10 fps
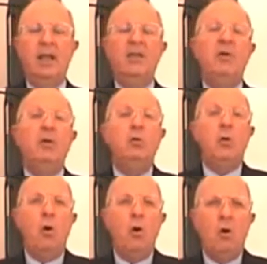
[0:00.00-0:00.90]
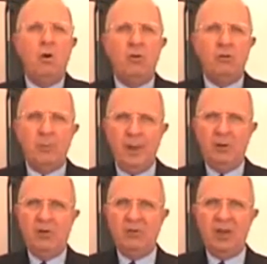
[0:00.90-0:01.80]
if we could all speak
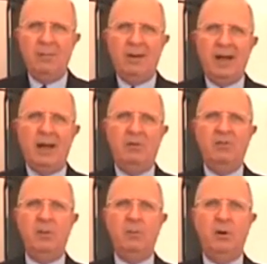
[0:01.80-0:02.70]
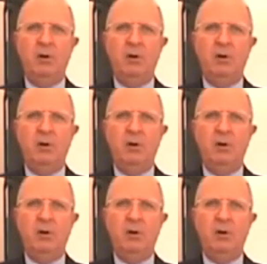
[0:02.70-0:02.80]
the same kind of simple